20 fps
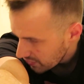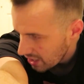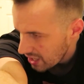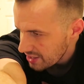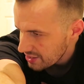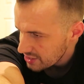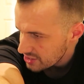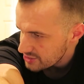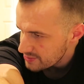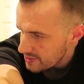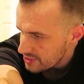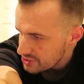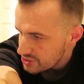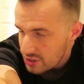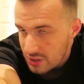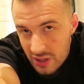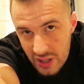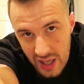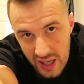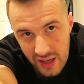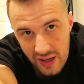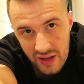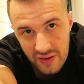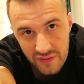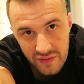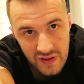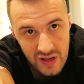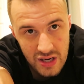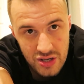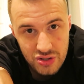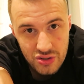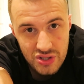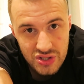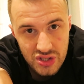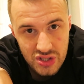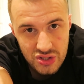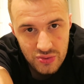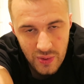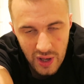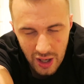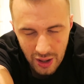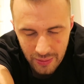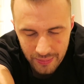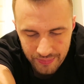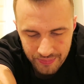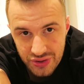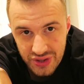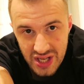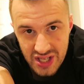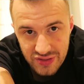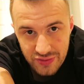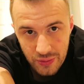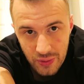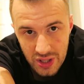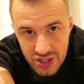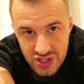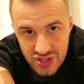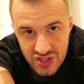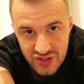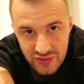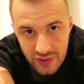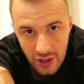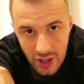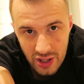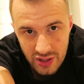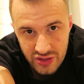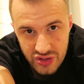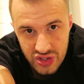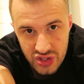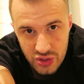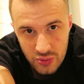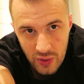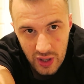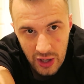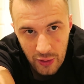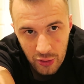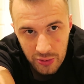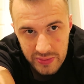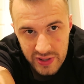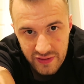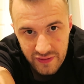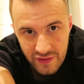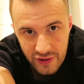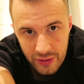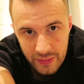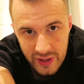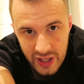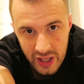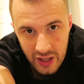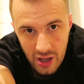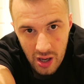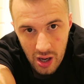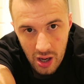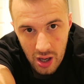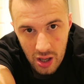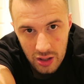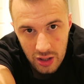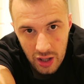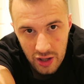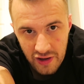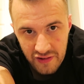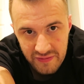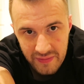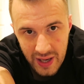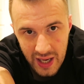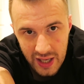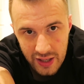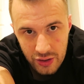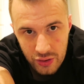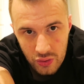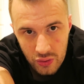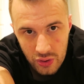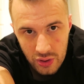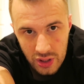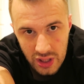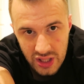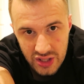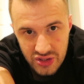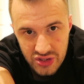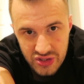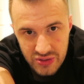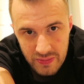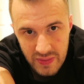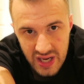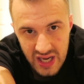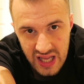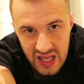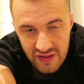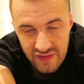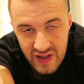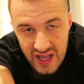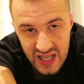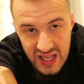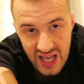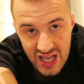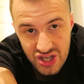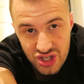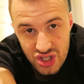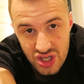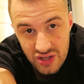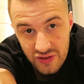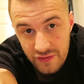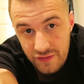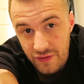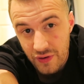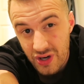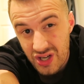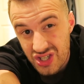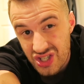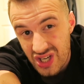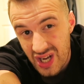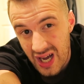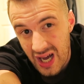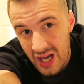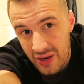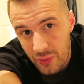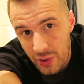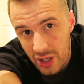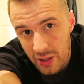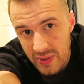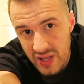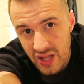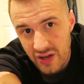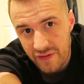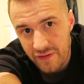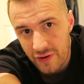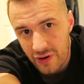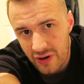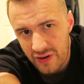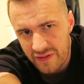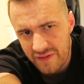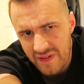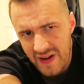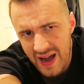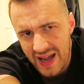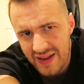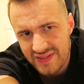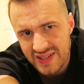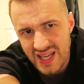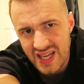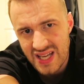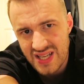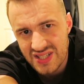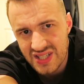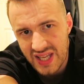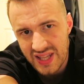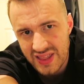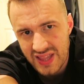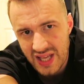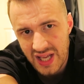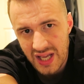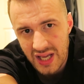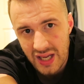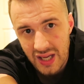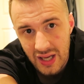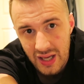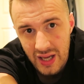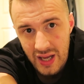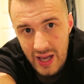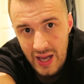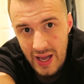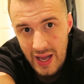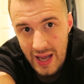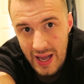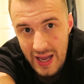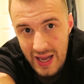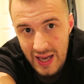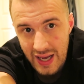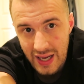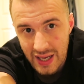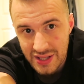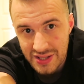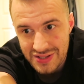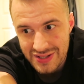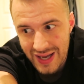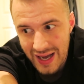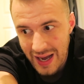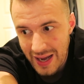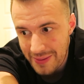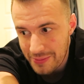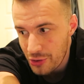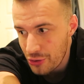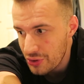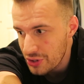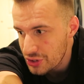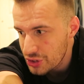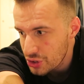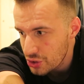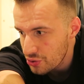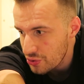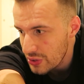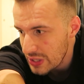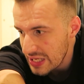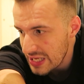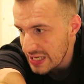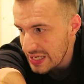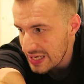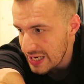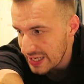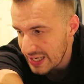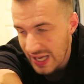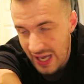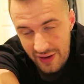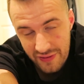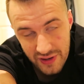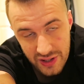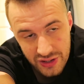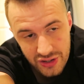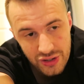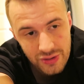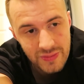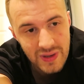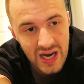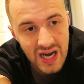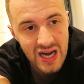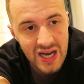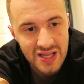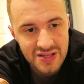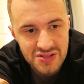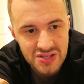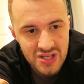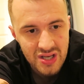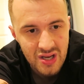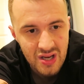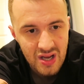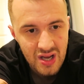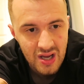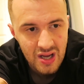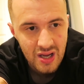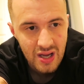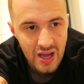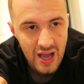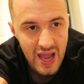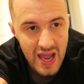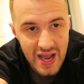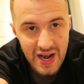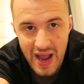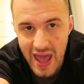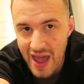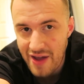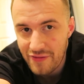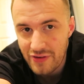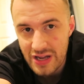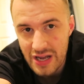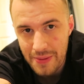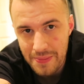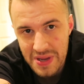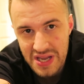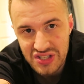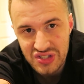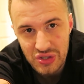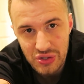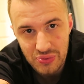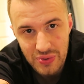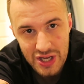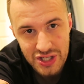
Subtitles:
I think it smells good, and Finn enjoys it as well. So thanks for watching this vlog. This is what I will be filming all of my New Orleans mini vacation footage on. We're gonna be there for 5 days, I think, and I'm going to eat at Cafe Du Monde and every amazing